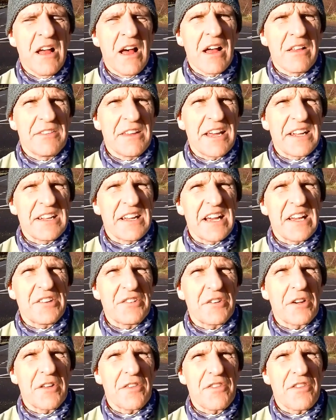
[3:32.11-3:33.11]
and then
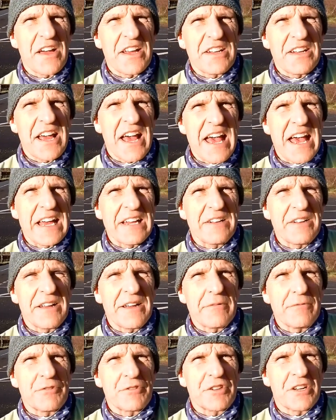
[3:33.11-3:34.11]
as I then head,
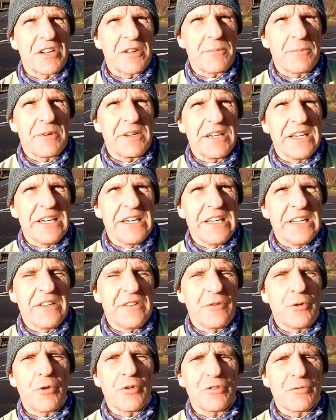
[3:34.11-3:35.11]
it's going to be
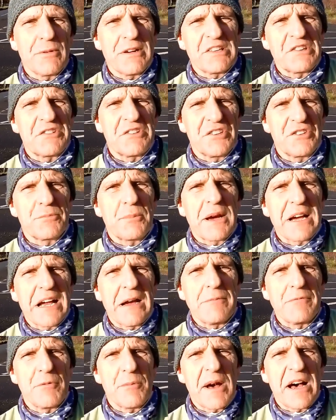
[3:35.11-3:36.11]
northwestish back
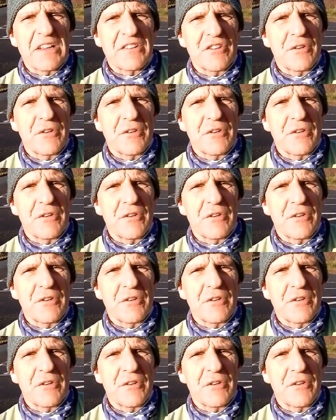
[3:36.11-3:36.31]
up to Bath.